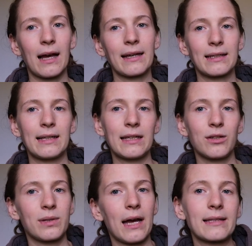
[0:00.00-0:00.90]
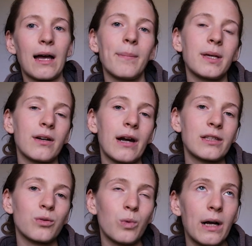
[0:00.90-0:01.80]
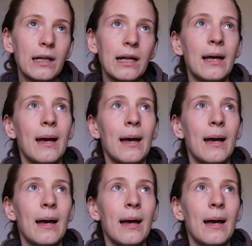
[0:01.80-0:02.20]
I can link you that up here as well.